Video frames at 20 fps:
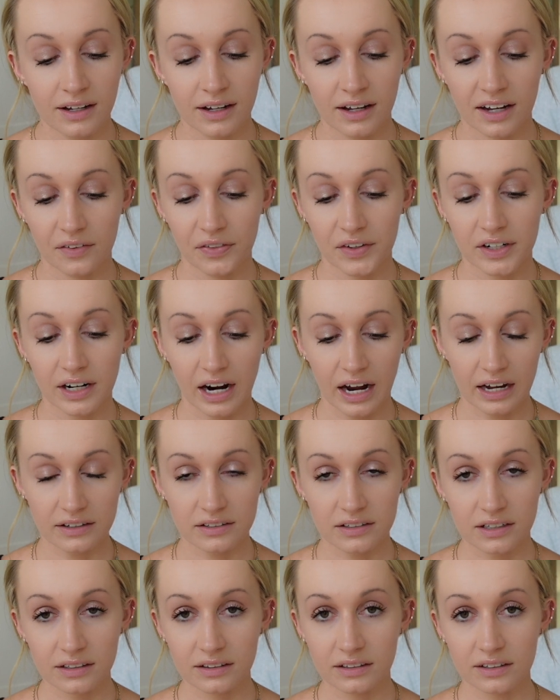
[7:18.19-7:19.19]
And they're
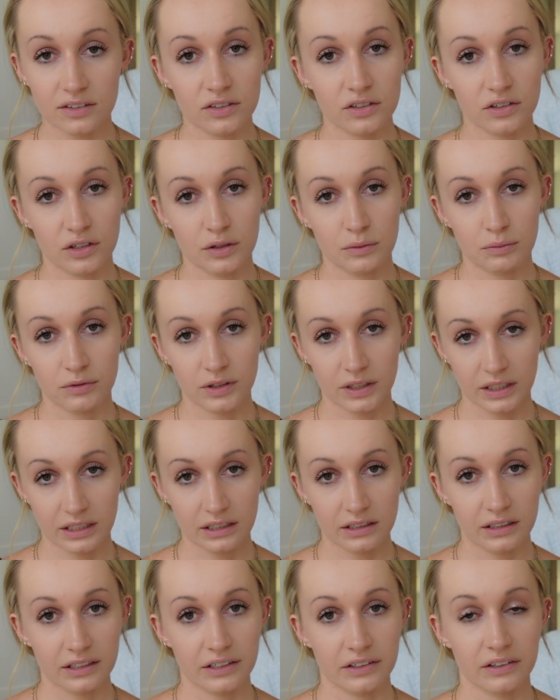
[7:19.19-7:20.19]
asking this group really
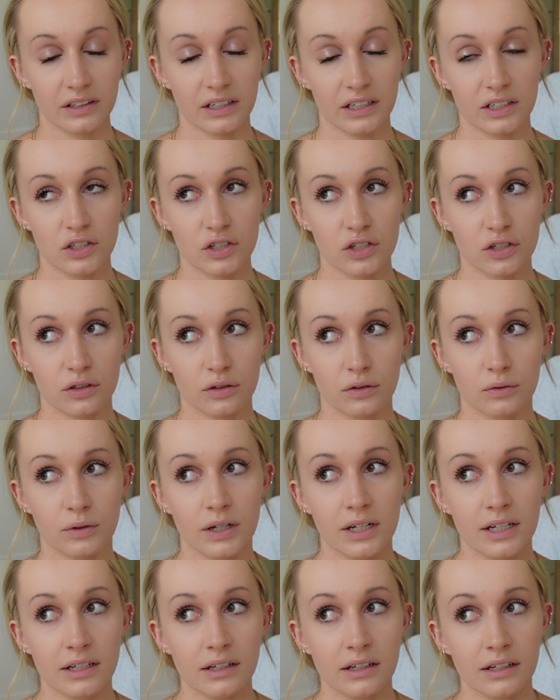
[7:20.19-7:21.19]
clearly to
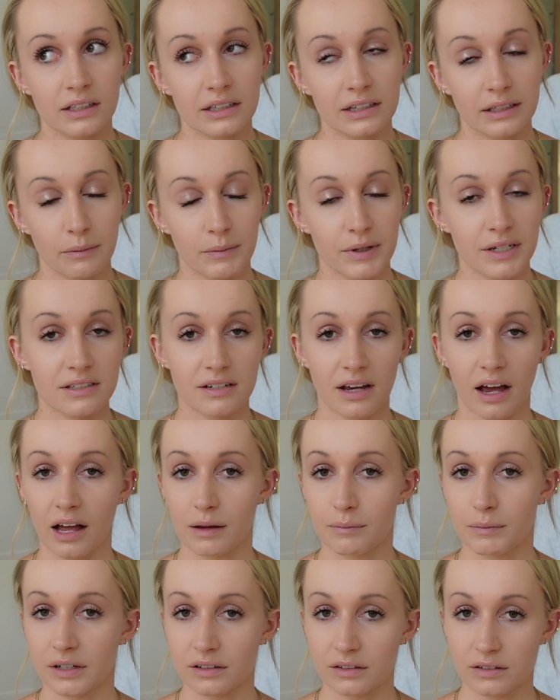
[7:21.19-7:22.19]
limit
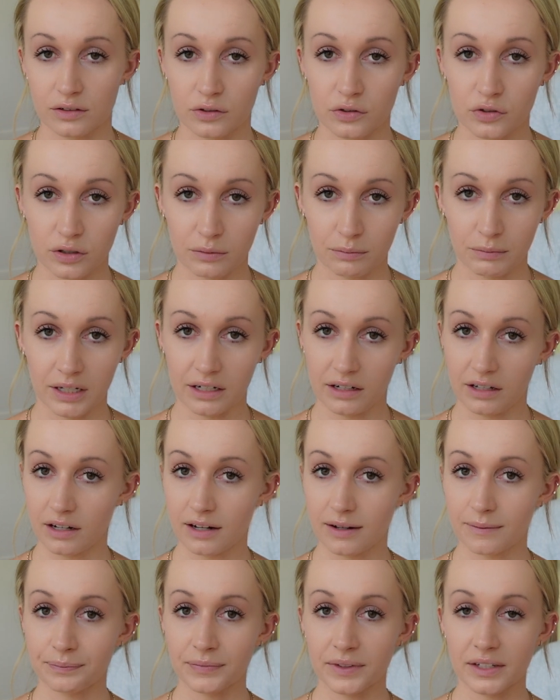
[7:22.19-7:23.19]
time on social
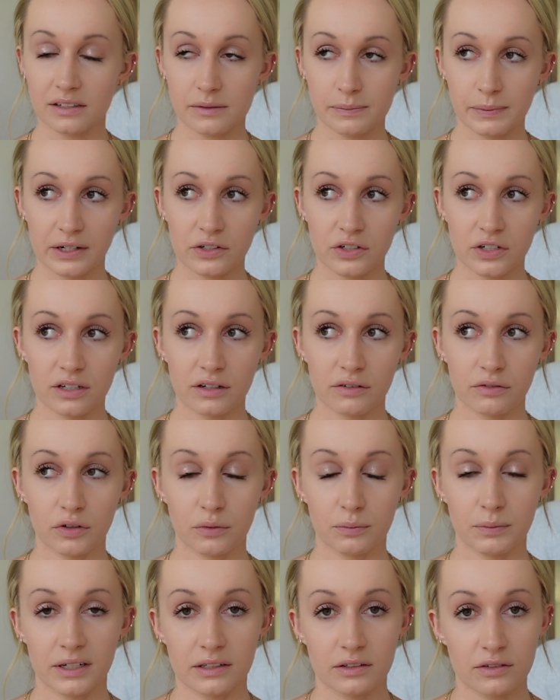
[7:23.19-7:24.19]
media, especially if you've
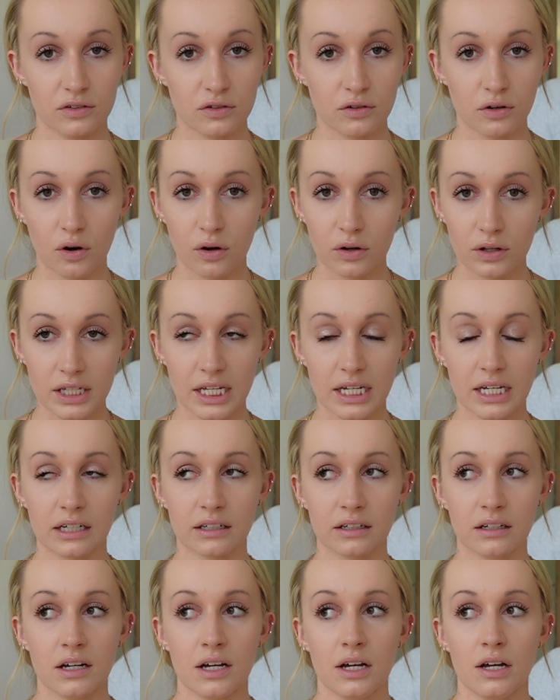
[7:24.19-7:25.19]
been
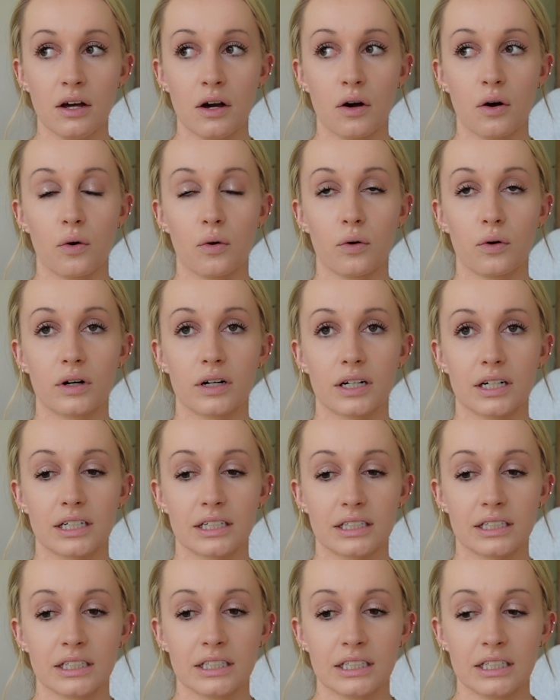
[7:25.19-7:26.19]
scrolling,
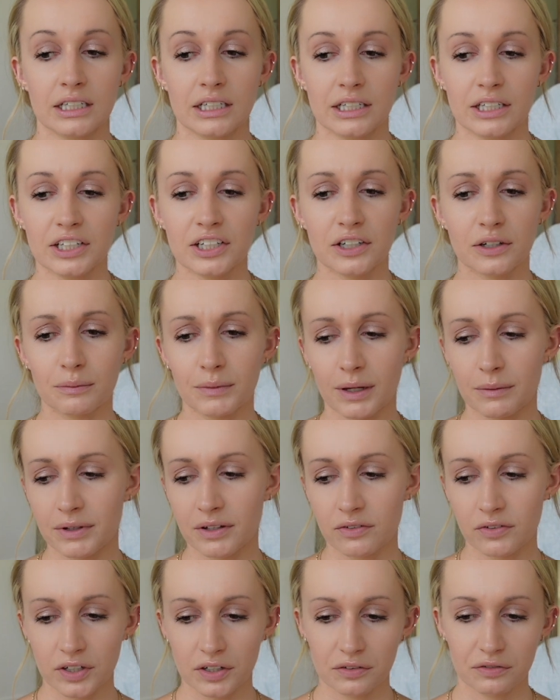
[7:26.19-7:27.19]
or, you know, maybe
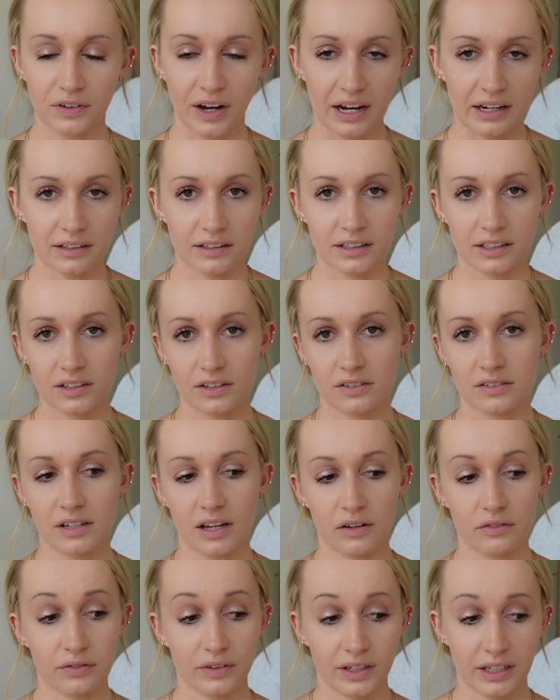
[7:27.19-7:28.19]
if you're finding
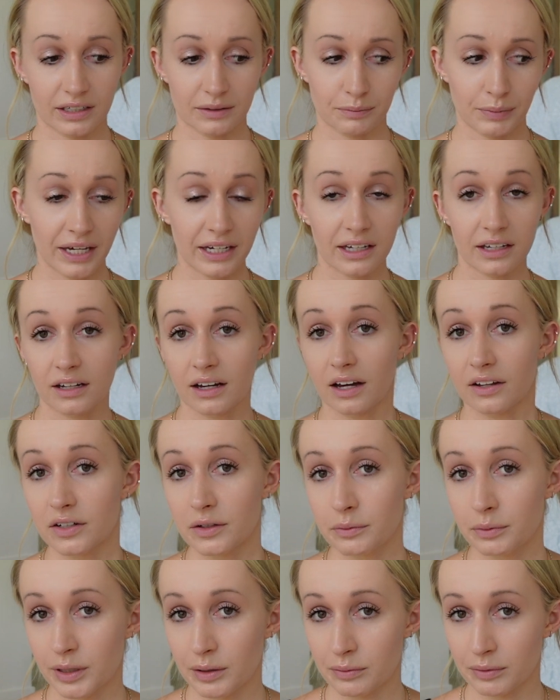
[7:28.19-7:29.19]
yourself like picking other
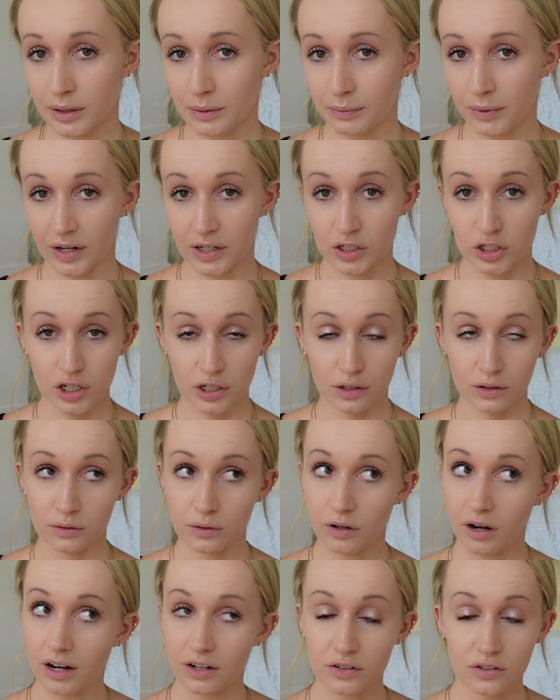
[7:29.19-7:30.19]
people apart too,
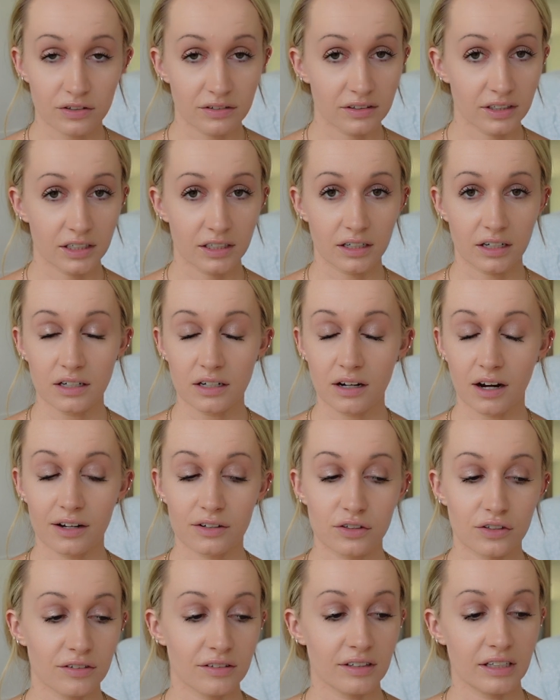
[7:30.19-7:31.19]
consciously or
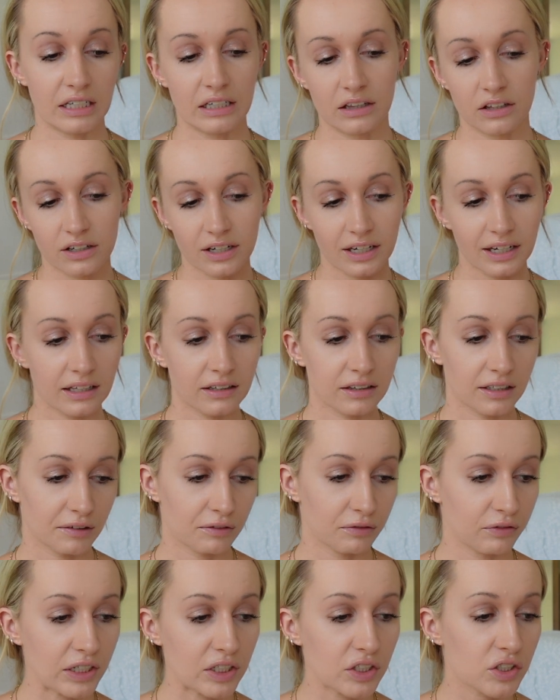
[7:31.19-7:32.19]
unconsciously, looking at their
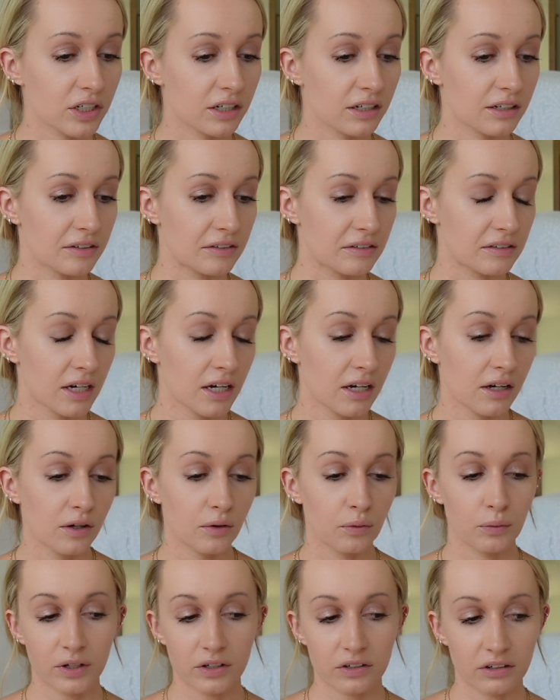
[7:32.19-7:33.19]
features,
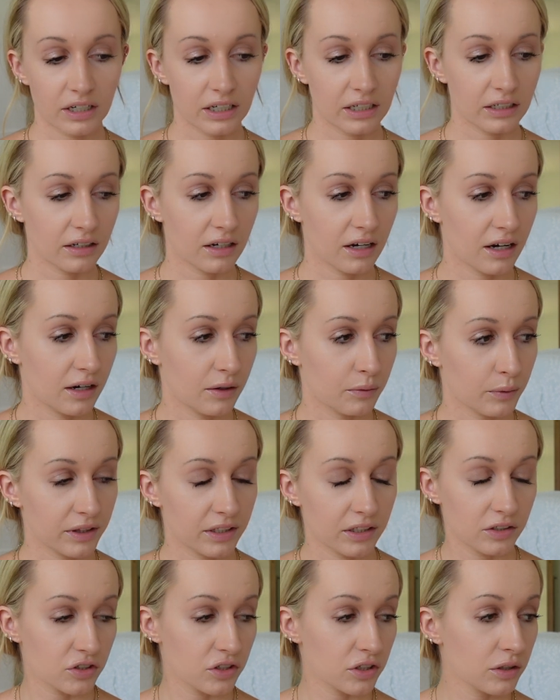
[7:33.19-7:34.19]
wondering what
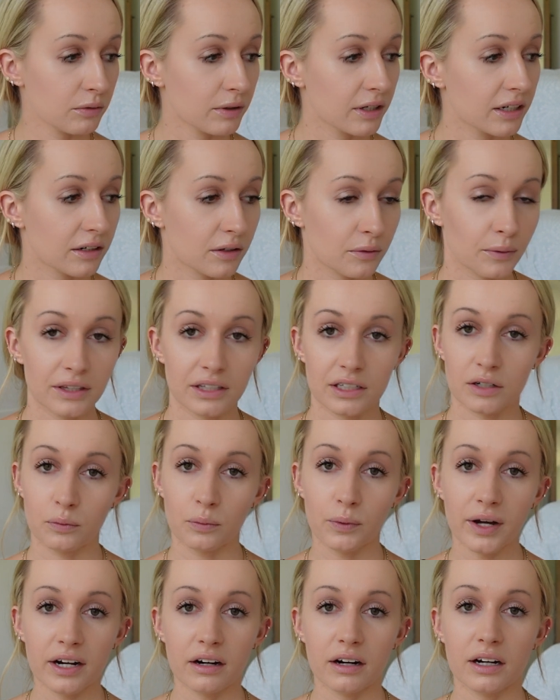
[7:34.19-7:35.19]
they're doing or what they're
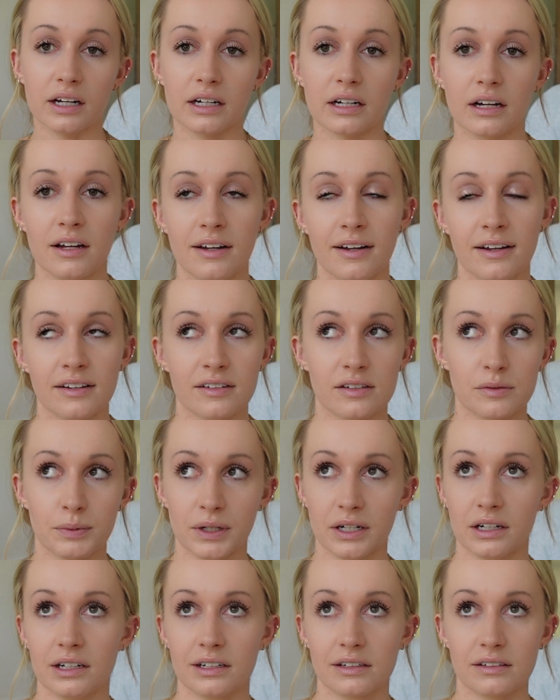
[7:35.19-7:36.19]
wearing.
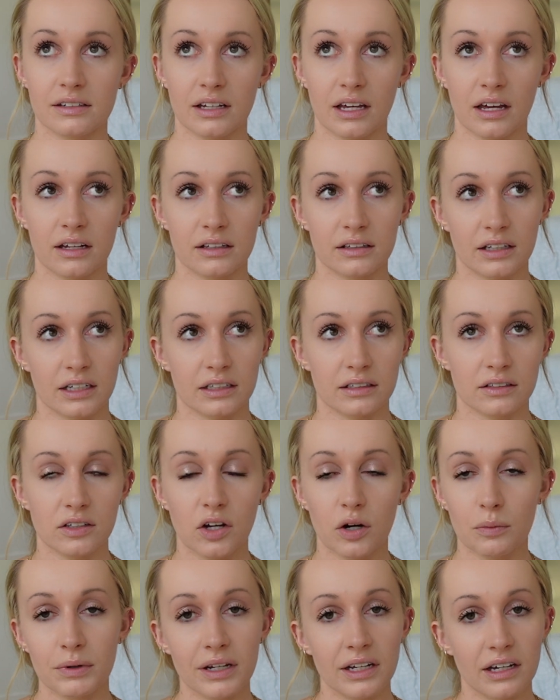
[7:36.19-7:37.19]
Spirit is saying, like,
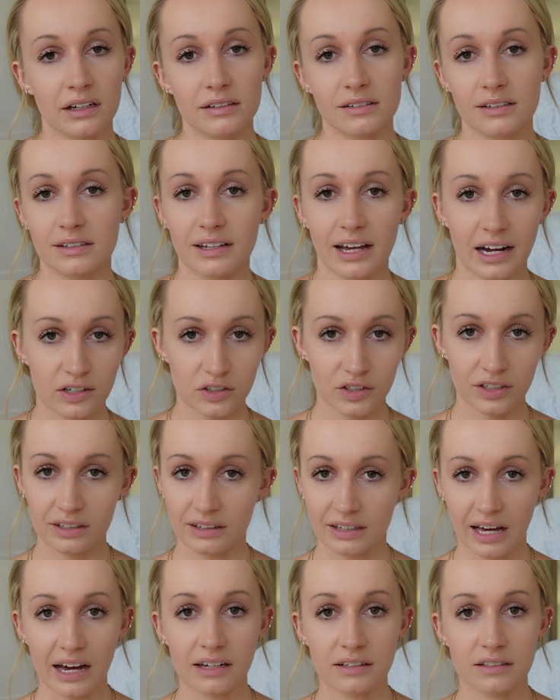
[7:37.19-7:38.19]
nobody else is actually
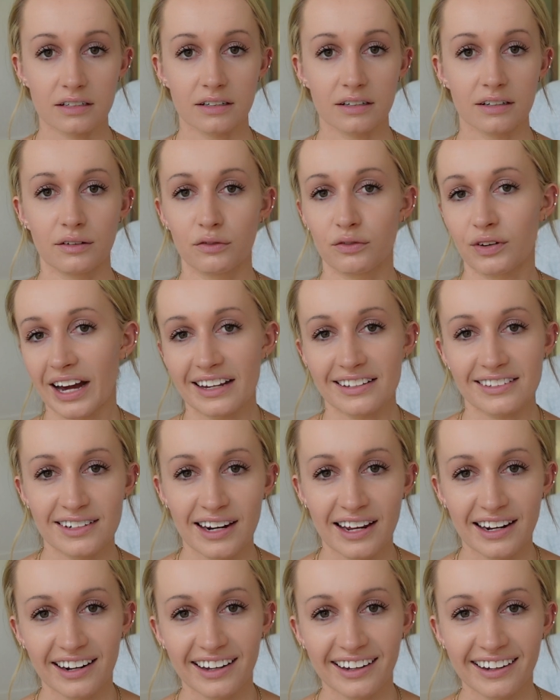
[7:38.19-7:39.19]
that
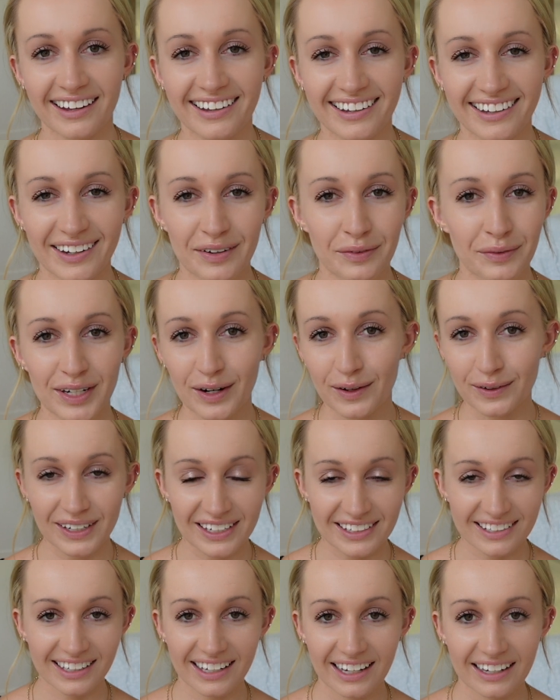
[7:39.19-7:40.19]
fascinating. We don't
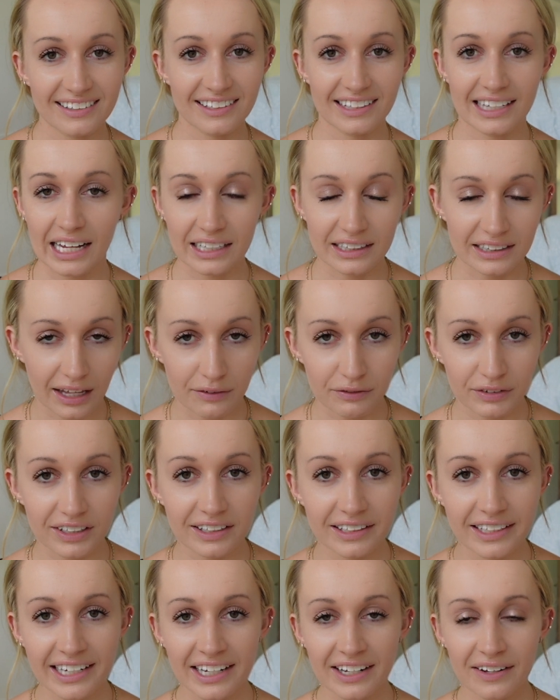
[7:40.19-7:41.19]
need to get to that level.